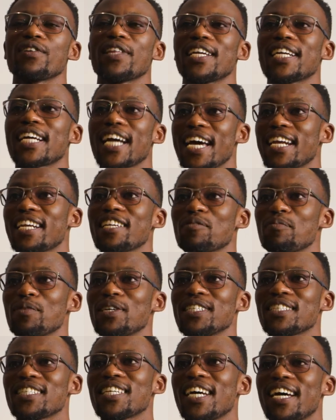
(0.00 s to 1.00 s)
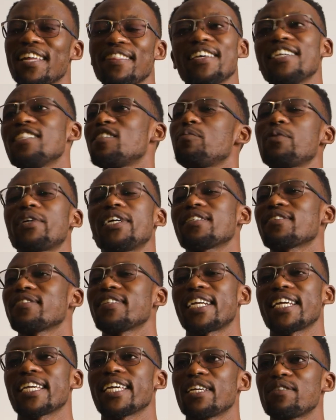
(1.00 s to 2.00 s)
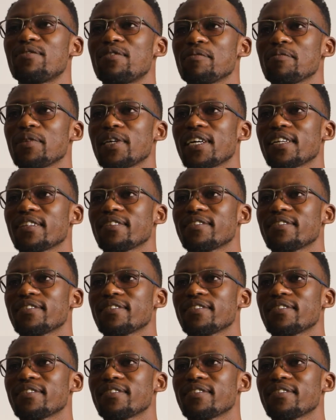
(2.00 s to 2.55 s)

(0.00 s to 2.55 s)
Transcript: the encouragement and the inspiration that I get from here.